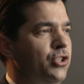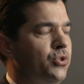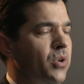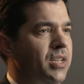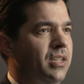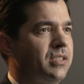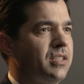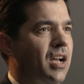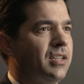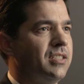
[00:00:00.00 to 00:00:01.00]
Trading
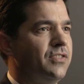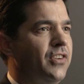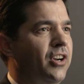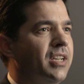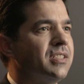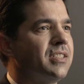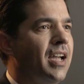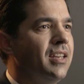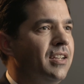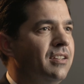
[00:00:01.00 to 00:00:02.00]
stocks is very
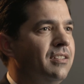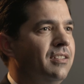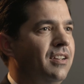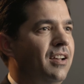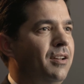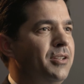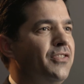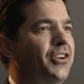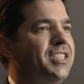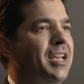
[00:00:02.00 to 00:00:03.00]
exciting. Uh, it's
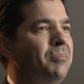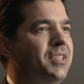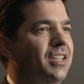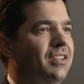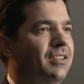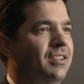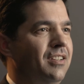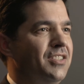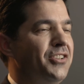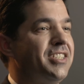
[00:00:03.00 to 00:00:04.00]
very tempting.
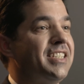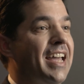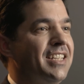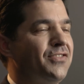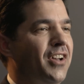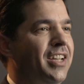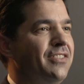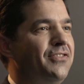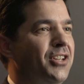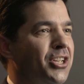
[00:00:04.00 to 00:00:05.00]
It's very satisfying
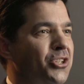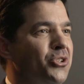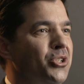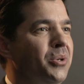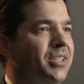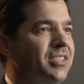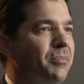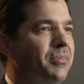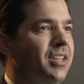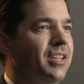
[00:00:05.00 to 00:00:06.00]
to feel like you're doing
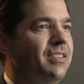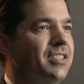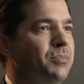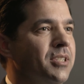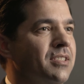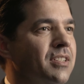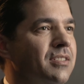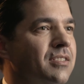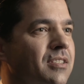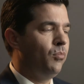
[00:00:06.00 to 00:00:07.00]
something in this
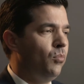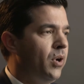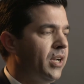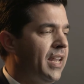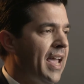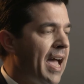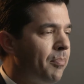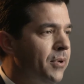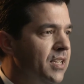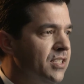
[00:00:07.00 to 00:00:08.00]
business. What can
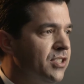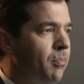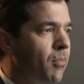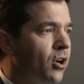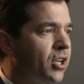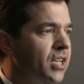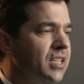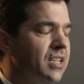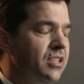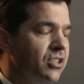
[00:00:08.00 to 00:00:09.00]
happen is the
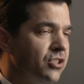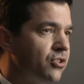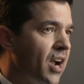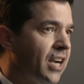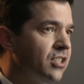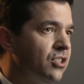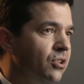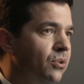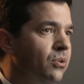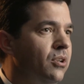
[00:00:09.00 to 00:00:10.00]
market can distract
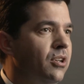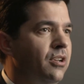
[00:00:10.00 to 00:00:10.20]
you